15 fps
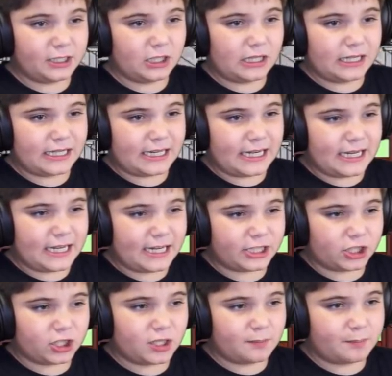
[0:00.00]
and you're like, "Hey, I
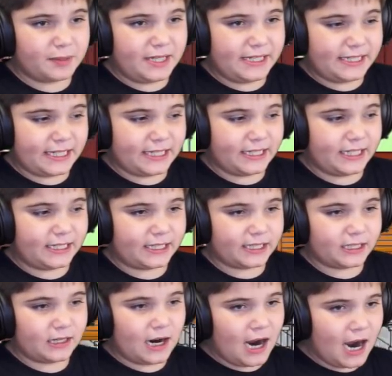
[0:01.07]
should have beaten
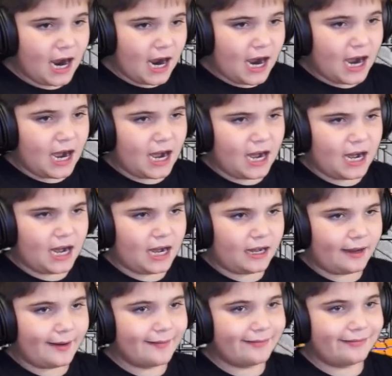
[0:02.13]
it!"
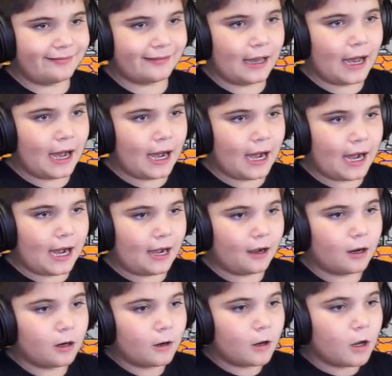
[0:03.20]
Ah, huzzah!
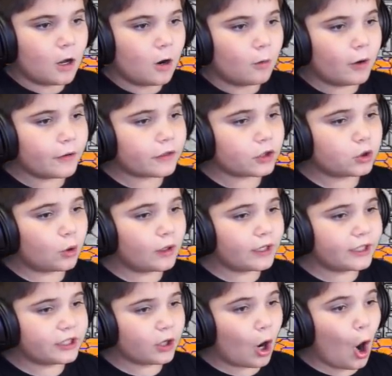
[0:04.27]
What's the toilet do?